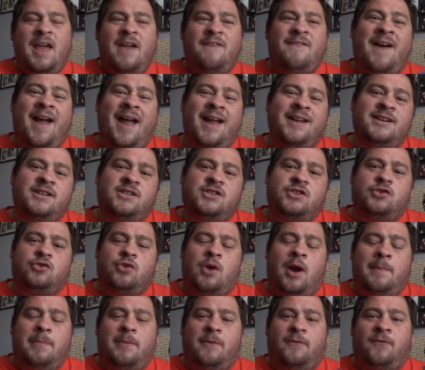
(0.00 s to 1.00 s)
If I had to
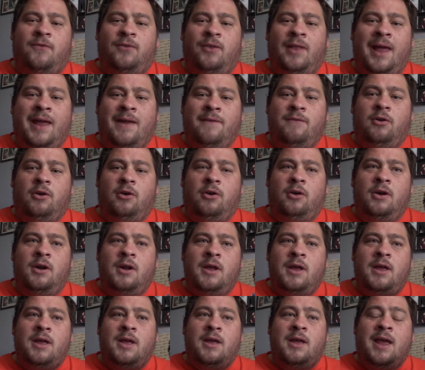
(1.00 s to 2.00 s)
describe the flavor,
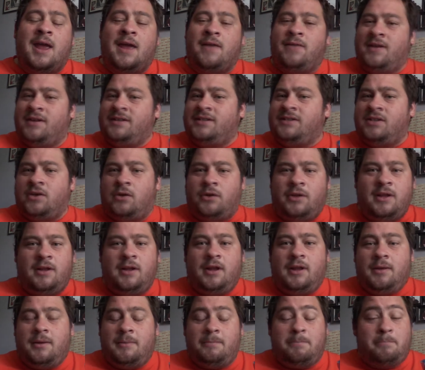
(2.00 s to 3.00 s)
and this is
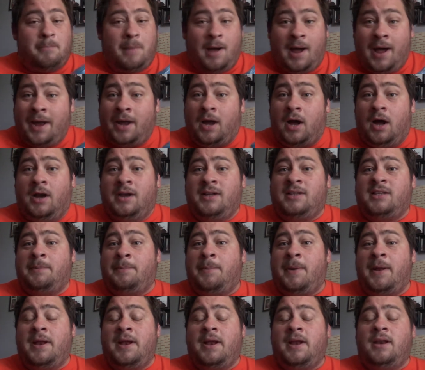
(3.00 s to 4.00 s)
only my honest
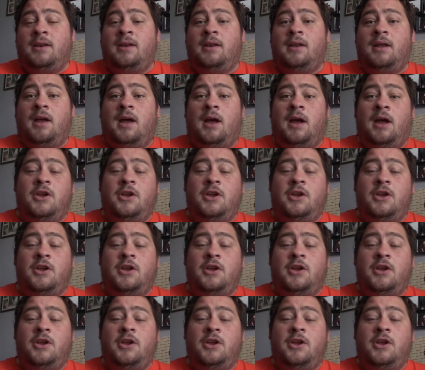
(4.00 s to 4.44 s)
opinion,